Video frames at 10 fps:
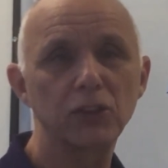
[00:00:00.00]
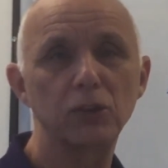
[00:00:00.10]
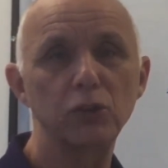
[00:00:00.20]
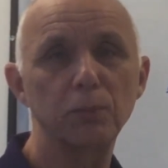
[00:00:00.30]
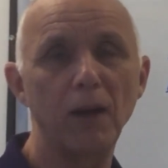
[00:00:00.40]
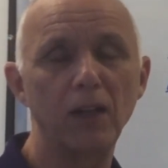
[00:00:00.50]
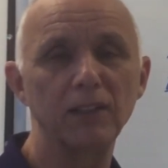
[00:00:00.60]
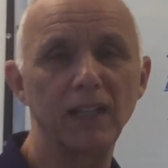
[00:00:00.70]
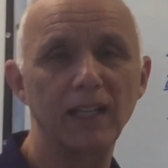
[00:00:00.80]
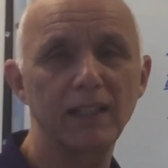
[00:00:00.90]
too small and
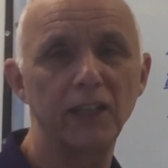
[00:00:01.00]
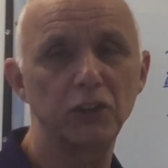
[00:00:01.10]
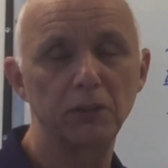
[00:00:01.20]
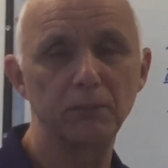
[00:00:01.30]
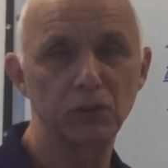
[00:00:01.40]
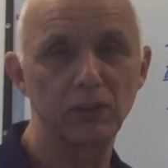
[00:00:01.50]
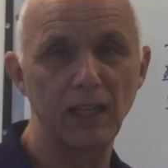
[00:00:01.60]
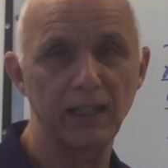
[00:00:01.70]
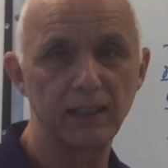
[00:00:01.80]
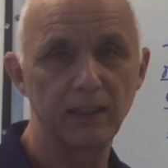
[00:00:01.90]
not catch your mistake.